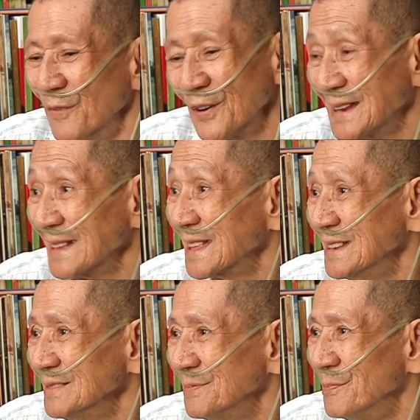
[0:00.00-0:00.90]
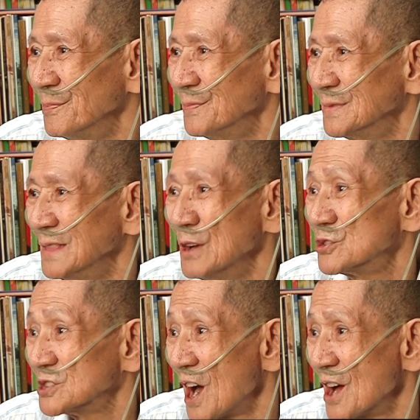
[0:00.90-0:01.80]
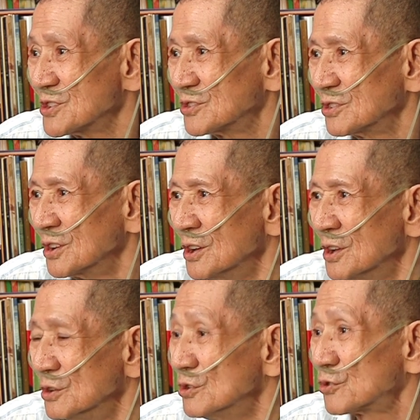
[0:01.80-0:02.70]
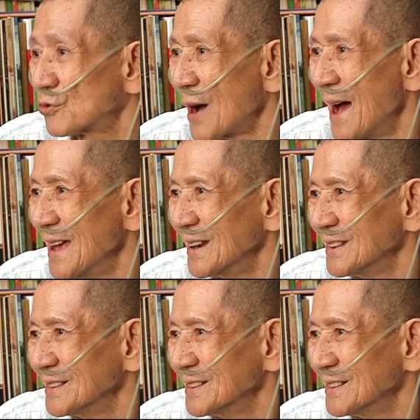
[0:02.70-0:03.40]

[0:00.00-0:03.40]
For nothing. No charge, no trial.